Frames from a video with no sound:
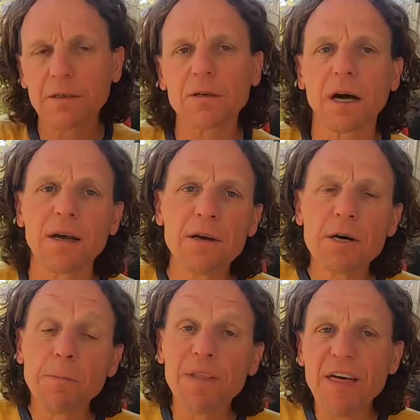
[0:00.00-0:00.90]
okay.
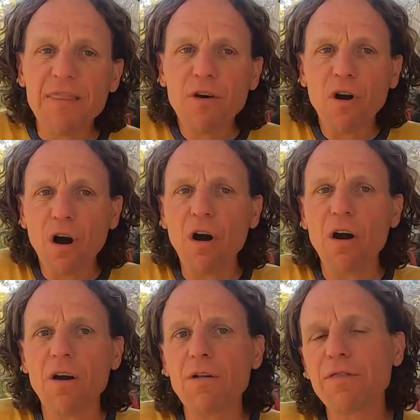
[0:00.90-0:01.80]
But then there
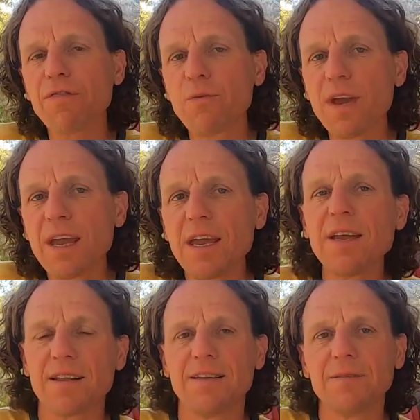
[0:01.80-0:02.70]
are
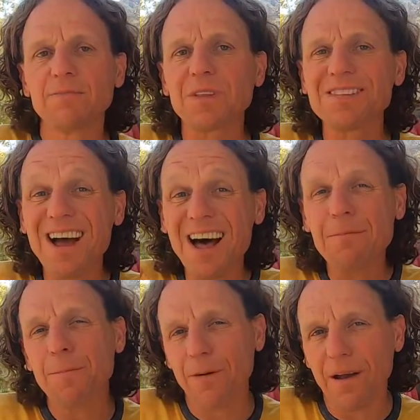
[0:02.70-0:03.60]
three
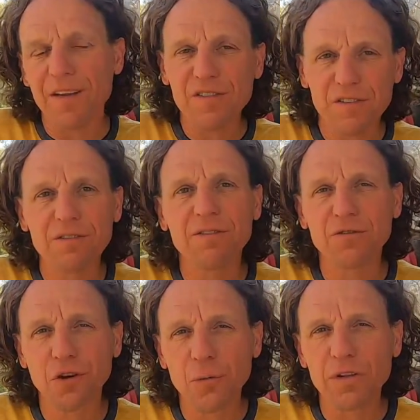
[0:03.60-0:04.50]
non-price
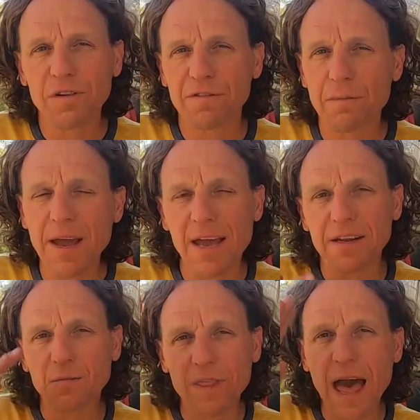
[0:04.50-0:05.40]
determinants of demand,
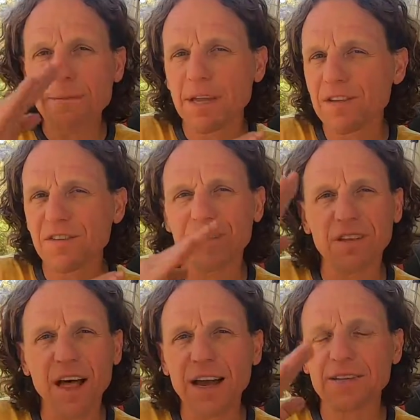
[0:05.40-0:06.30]
and that means that the
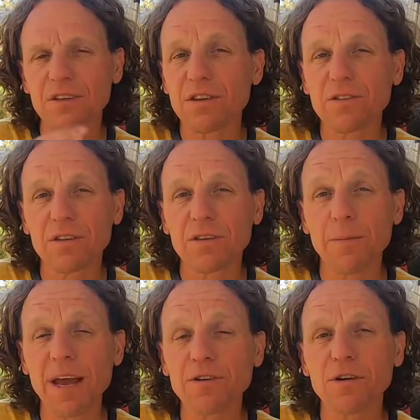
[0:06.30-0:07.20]
line, the, the, the
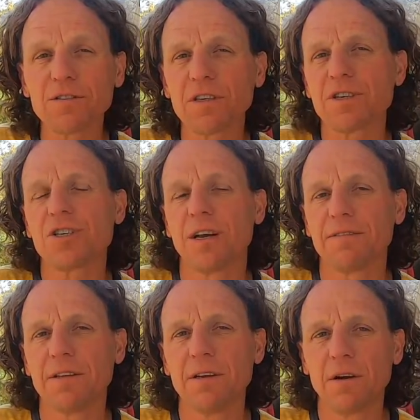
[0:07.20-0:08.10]
demand curve is gonna
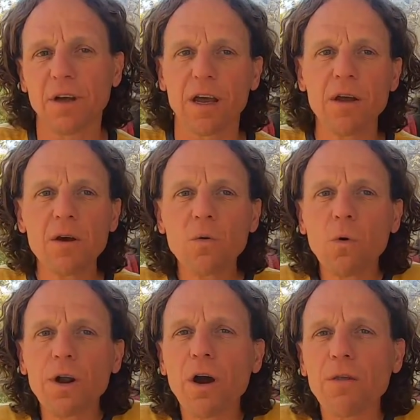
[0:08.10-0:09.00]
shift. Okay,
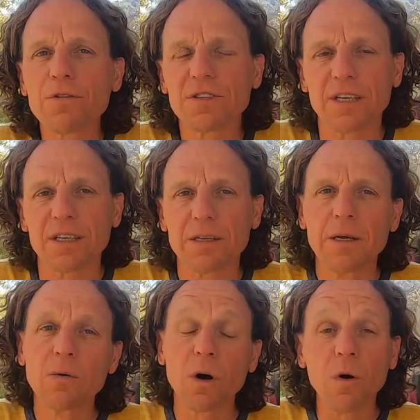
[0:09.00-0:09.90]
what are those things?
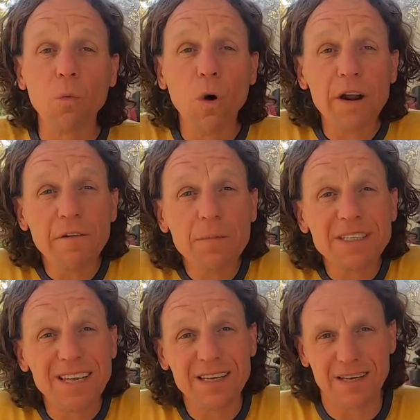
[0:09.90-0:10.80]
Well, one of them
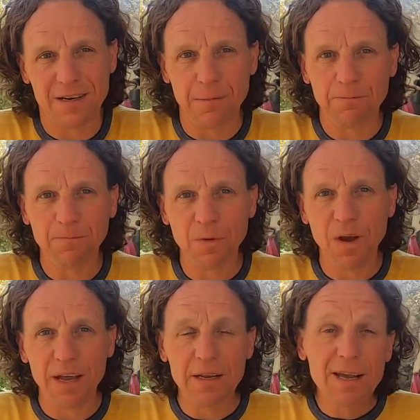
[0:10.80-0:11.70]
is income,
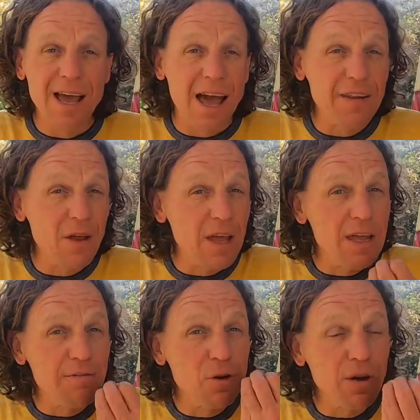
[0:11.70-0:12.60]
right? And
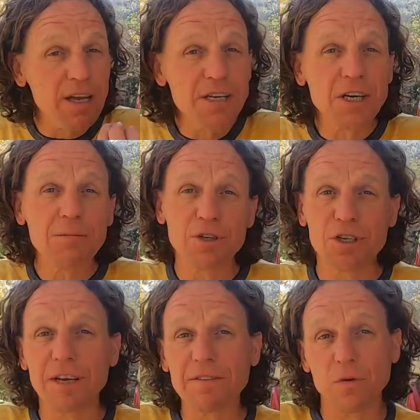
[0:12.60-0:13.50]
if your income
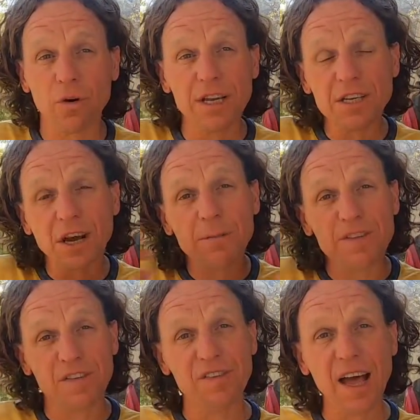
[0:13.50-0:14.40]
shifts or income in
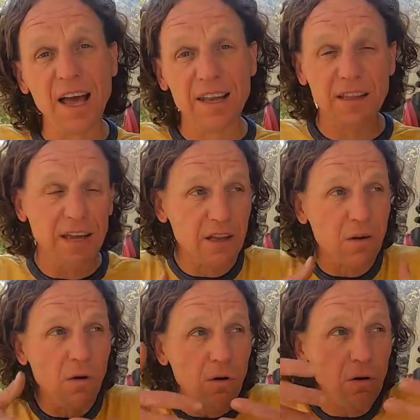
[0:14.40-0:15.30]
society, like in a
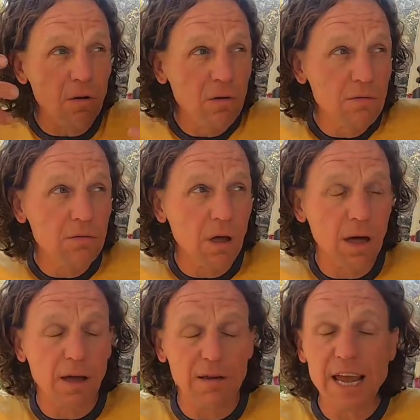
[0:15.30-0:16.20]
whole
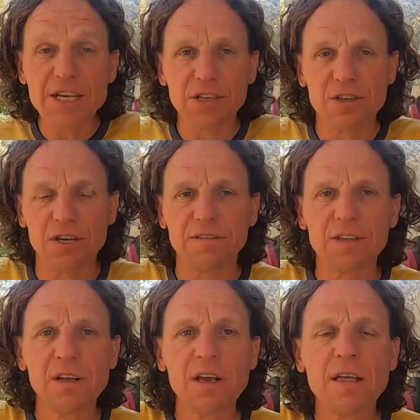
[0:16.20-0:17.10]
uh, nation shifts,
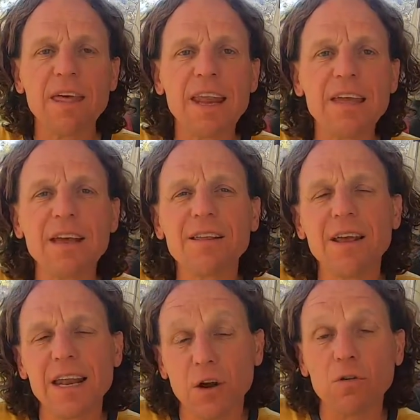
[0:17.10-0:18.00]
then
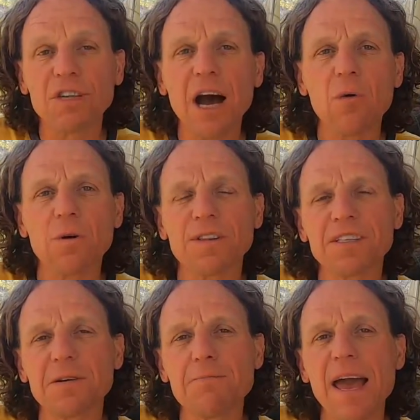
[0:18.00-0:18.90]
and it goes outward, then
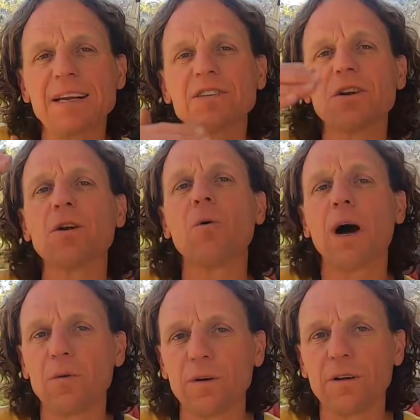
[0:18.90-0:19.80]
demand is going to go
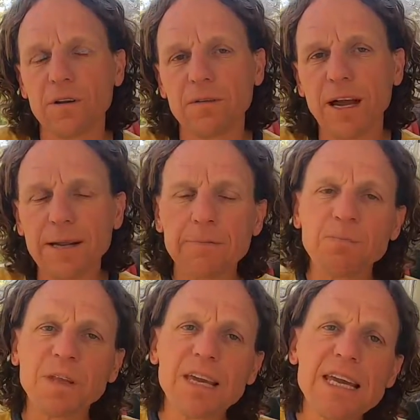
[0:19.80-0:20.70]
outward, right?
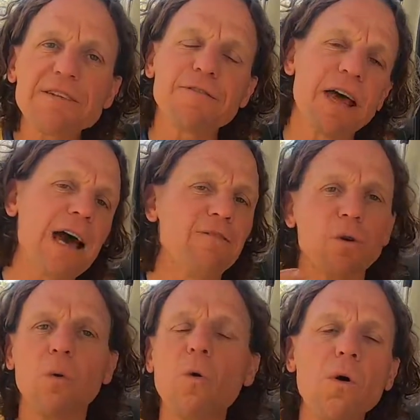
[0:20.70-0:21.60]
If
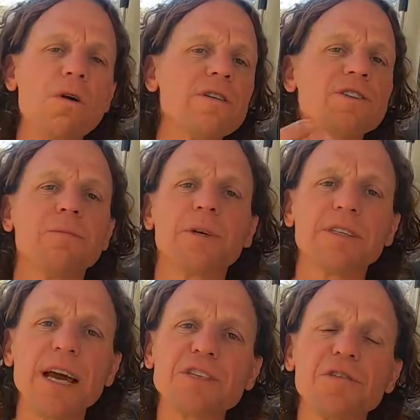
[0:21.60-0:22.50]
after a war, some
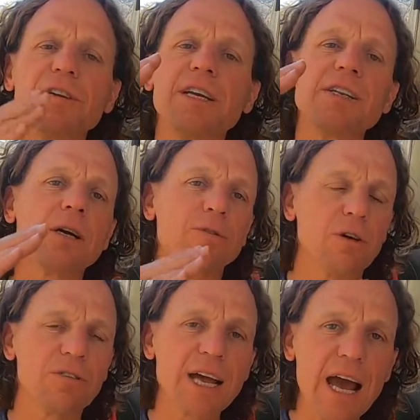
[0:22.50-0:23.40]
catastrophe, incomes
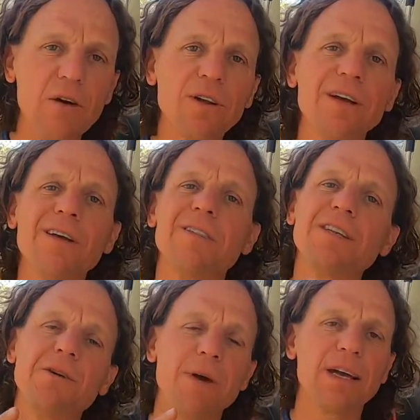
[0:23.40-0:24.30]
go down,
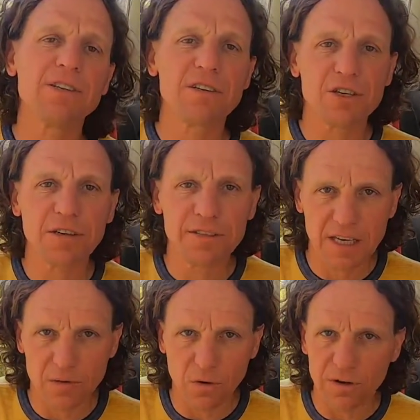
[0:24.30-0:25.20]
then demand's going to shift
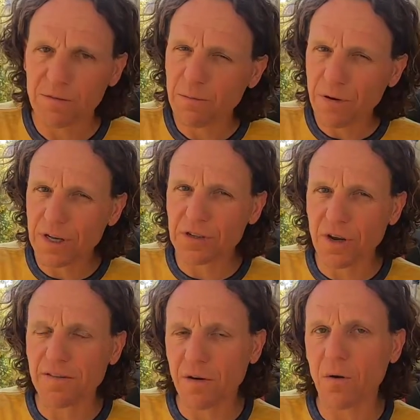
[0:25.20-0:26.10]
inward. Pretty
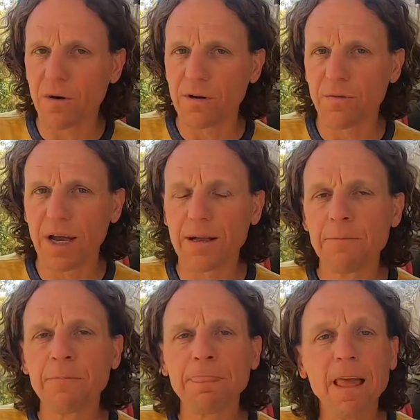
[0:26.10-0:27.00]
straightforward, right?
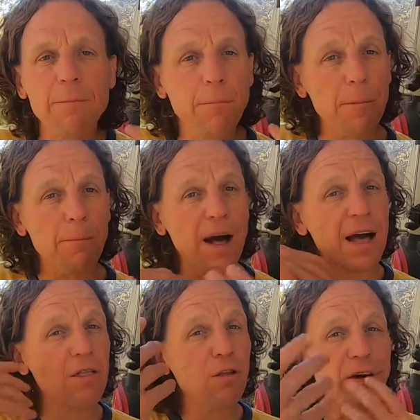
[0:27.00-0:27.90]
But
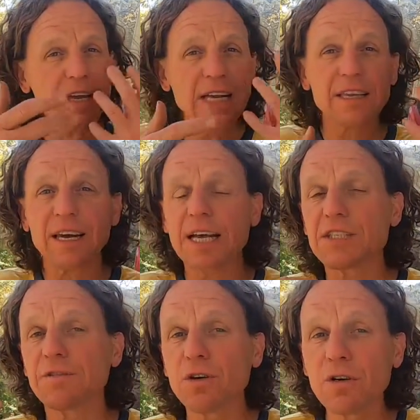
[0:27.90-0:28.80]
by looking at the
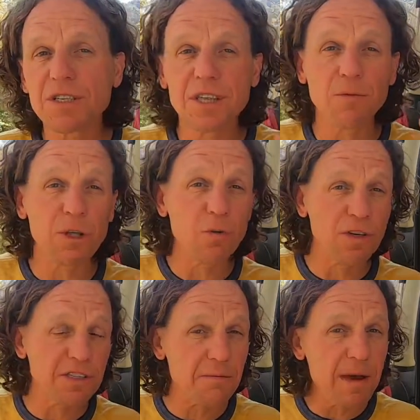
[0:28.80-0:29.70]
kinds of goods that you
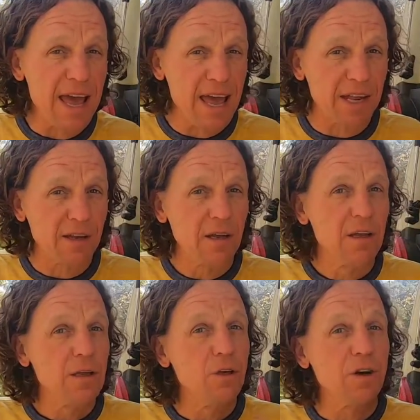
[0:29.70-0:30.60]
would demand,
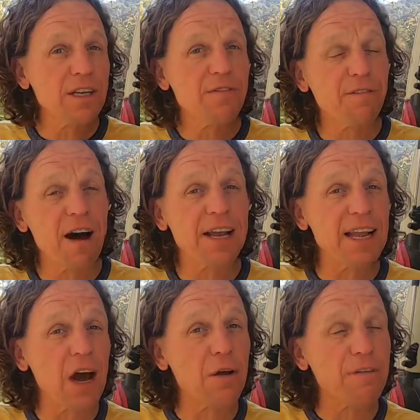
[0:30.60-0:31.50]
you can find
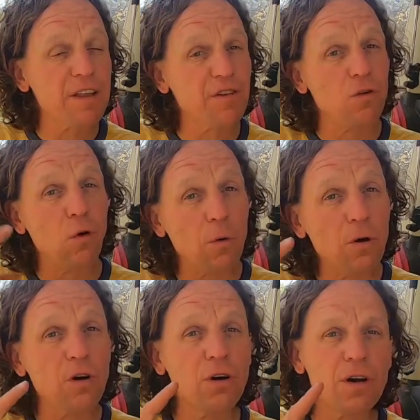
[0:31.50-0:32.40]
out if it's a normal
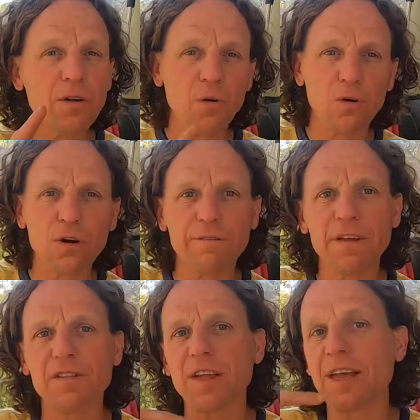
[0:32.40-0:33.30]
good or if
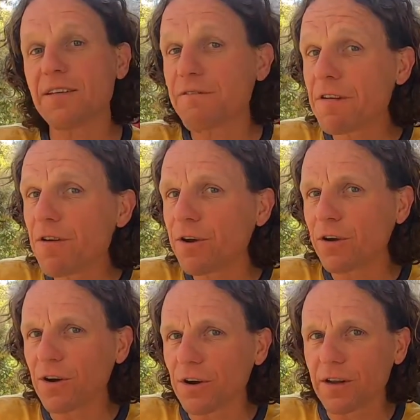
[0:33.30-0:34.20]
it's an inferior
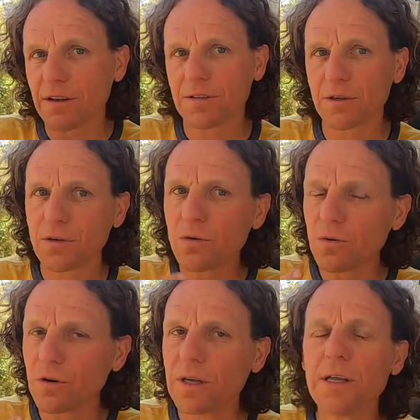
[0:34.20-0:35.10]
good. Cool.